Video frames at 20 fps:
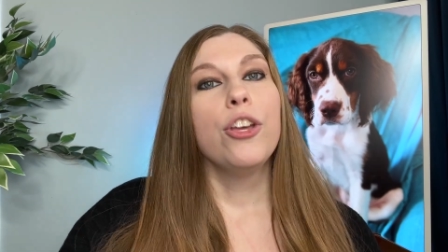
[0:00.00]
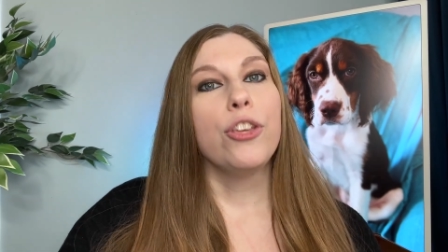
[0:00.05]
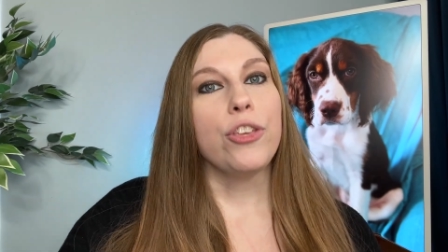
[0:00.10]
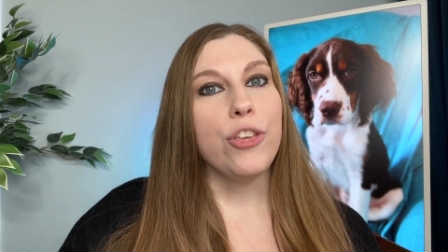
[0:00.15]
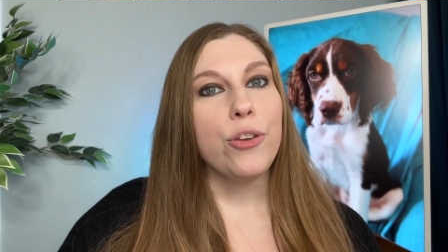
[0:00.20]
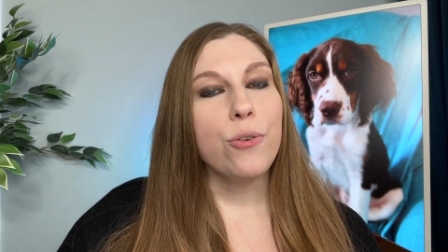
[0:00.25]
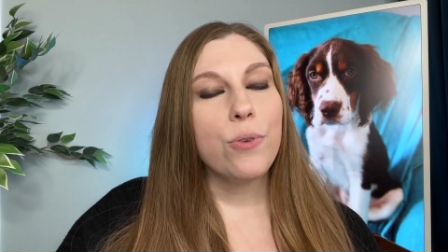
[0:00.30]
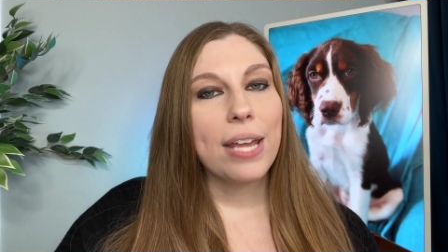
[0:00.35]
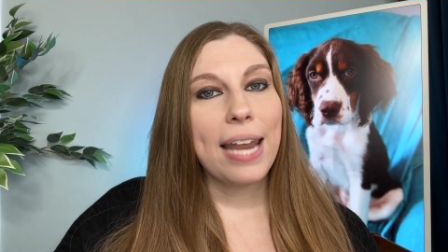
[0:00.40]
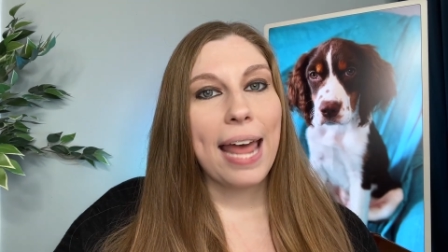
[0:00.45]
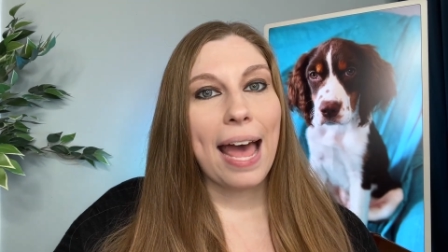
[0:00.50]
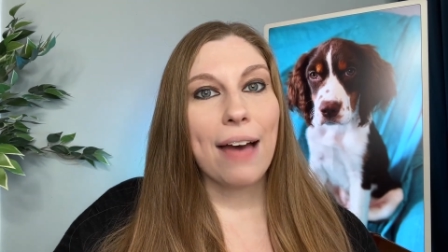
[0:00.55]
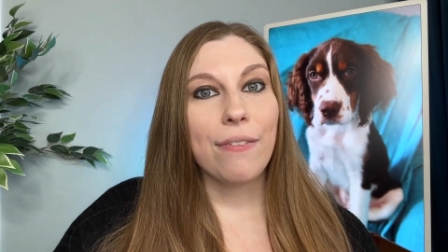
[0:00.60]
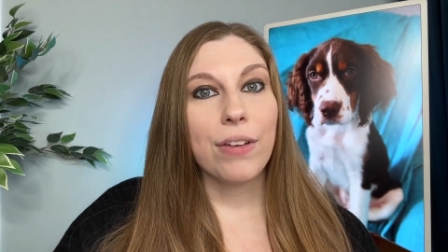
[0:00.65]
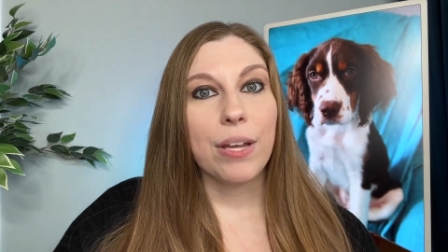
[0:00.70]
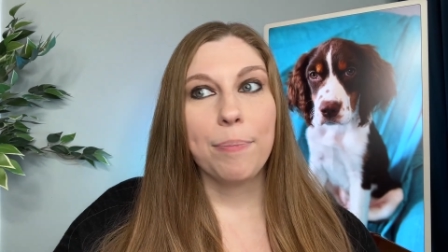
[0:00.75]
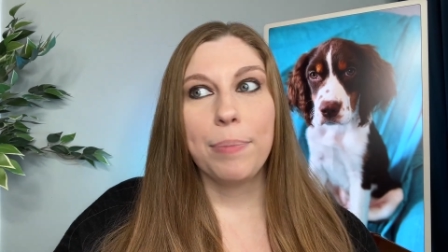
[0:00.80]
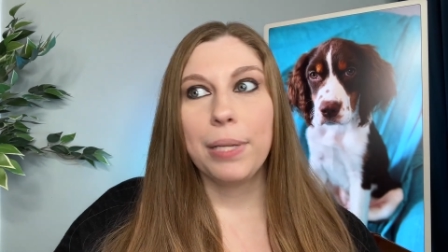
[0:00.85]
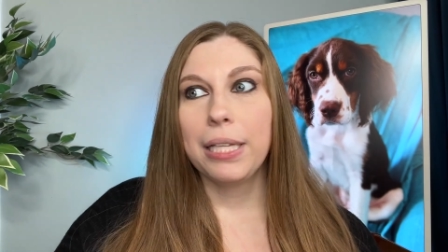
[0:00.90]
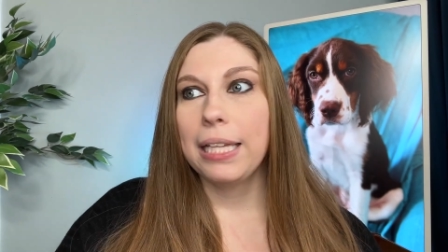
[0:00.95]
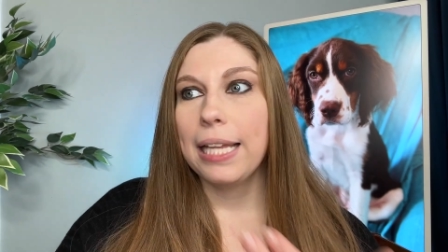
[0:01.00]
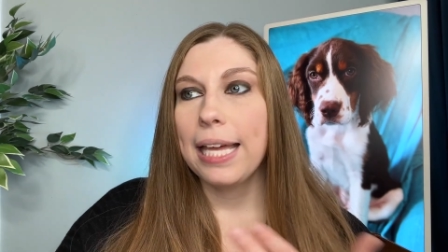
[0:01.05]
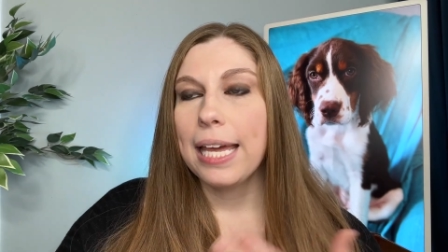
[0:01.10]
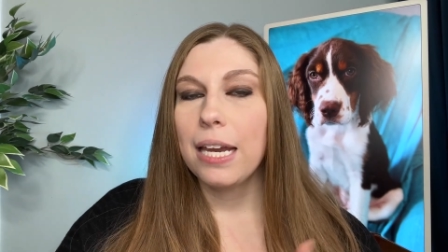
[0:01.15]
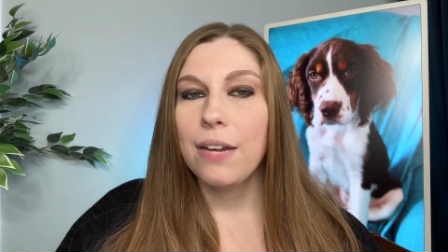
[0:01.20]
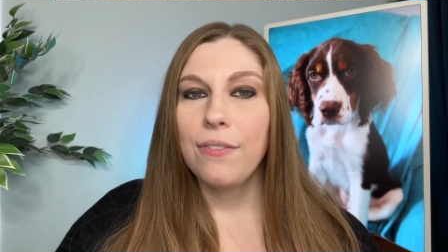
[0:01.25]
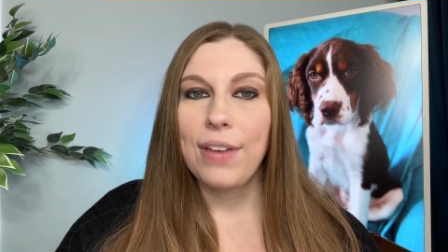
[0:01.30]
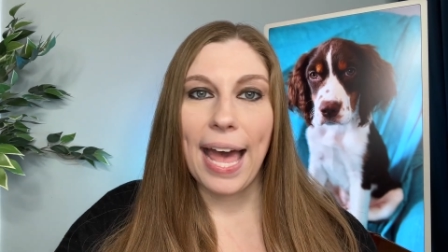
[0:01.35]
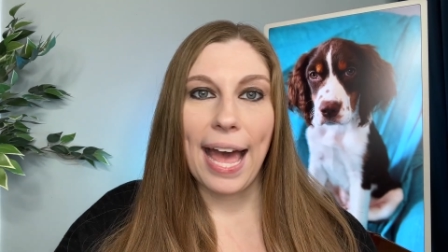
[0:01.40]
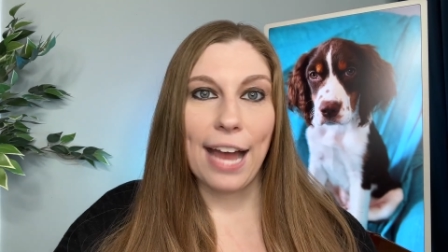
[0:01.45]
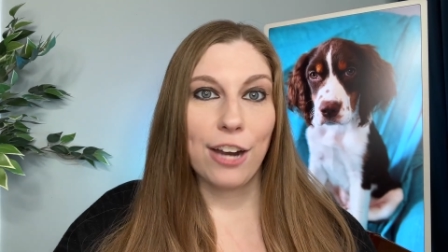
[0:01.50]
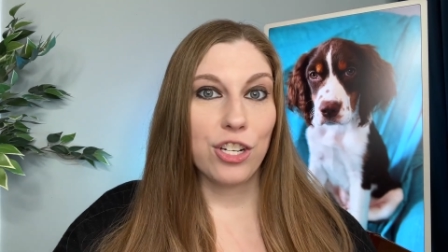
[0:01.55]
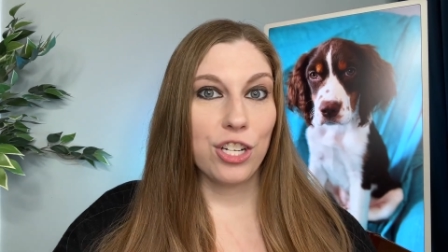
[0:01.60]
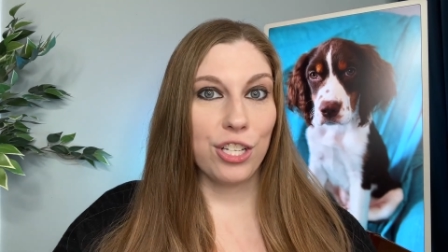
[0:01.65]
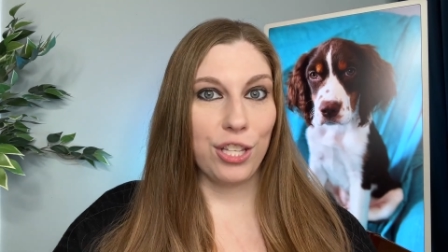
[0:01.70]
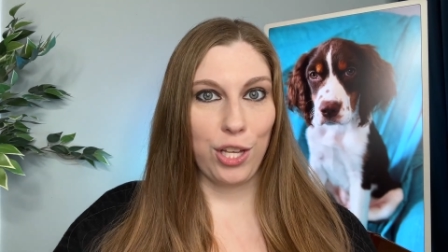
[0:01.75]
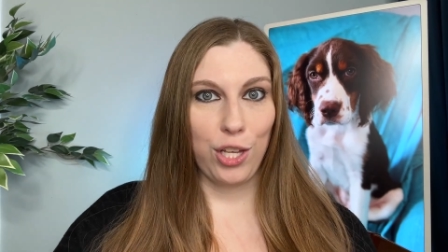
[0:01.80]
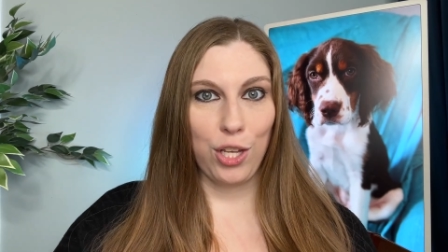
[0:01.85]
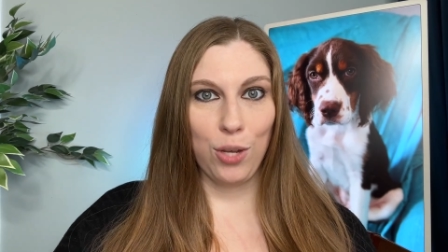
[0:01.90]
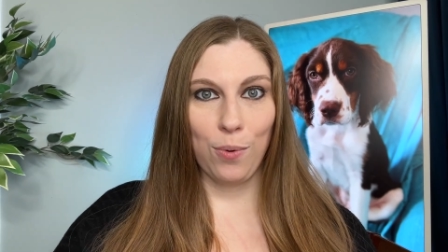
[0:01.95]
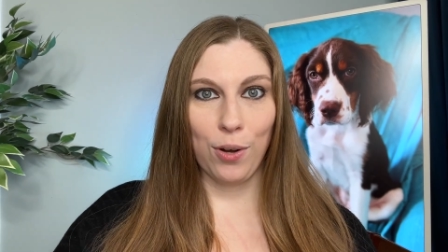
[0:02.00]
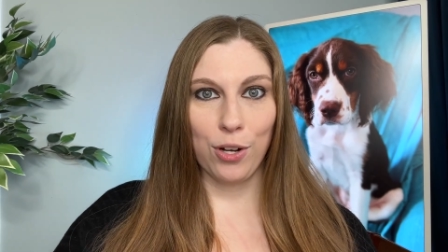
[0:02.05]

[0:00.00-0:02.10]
You can have a plan of action that you